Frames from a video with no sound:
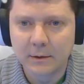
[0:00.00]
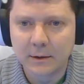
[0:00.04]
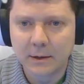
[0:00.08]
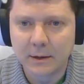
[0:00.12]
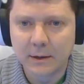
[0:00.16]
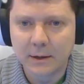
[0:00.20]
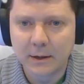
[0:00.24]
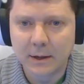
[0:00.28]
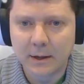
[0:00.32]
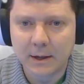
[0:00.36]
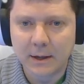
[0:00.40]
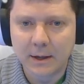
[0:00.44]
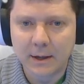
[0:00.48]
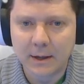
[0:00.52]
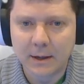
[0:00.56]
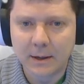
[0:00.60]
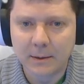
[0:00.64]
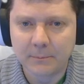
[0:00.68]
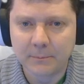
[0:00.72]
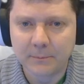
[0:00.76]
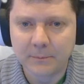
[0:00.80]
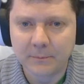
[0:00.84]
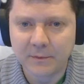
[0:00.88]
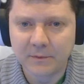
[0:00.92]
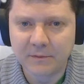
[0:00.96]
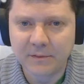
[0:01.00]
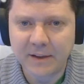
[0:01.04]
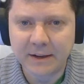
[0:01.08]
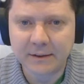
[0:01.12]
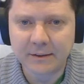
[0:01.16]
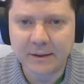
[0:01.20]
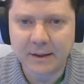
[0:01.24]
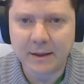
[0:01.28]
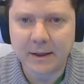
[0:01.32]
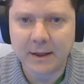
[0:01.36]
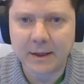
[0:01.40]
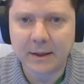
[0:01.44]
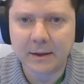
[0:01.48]
In fact,
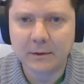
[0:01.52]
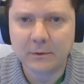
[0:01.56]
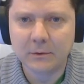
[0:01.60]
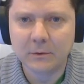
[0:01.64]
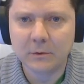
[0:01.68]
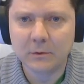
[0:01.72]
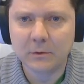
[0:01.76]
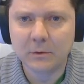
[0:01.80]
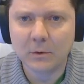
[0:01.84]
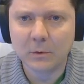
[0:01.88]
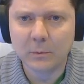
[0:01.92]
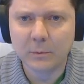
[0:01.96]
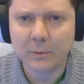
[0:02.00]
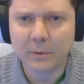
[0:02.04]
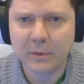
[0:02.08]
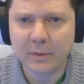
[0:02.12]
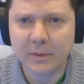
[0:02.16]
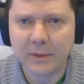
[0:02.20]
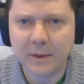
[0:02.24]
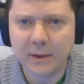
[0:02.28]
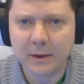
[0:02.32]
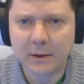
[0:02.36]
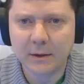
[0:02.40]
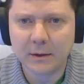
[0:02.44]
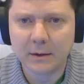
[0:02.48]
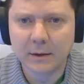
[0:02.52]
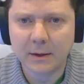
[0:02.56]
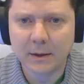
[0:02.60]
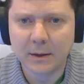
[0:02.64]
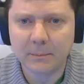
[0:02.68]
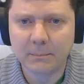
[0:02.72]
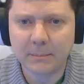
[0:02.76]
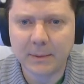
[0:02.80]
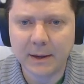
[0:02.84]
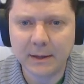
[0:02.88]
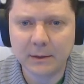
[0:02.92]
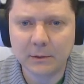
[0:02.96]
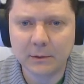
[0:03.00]
I don't think it
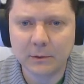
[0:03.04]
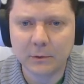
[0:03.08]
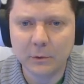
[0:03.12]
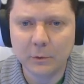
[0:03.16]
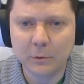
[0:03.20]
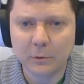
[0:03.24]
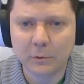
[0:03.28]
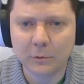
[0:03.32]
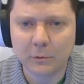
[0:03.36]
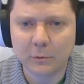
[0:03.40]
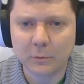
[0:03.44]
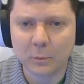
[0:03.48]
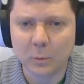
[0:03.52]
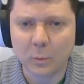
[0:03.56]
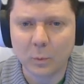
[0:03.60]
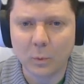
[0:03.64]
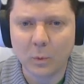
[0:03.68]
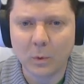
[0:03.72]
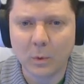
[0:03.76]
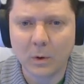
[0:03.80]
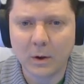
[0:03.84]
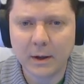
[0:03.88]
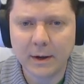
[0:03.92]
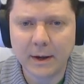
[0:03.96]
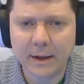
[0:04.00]
might lose one.